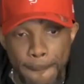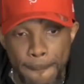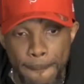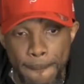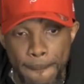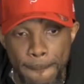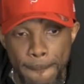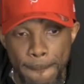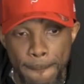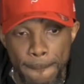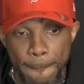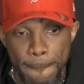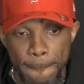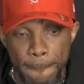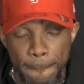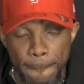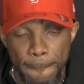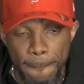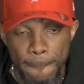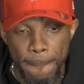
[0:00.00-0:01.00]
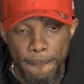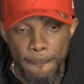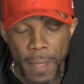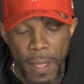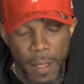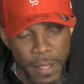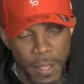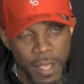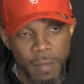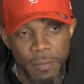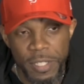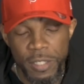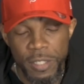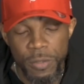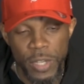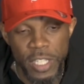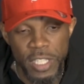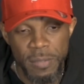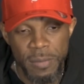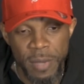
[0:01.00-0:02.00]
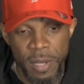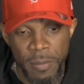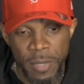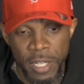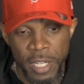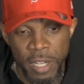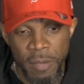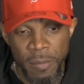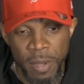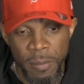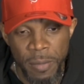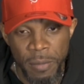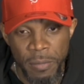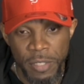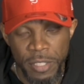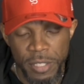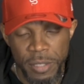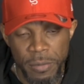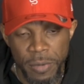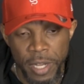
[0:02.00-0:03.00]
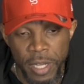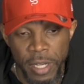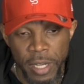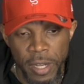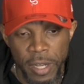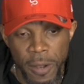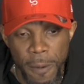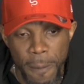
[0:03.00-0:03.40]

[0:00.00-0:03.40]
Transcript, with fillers: Sorry to hear that, bro. Uh, yeah, I'm just wasting my money on my membership right now.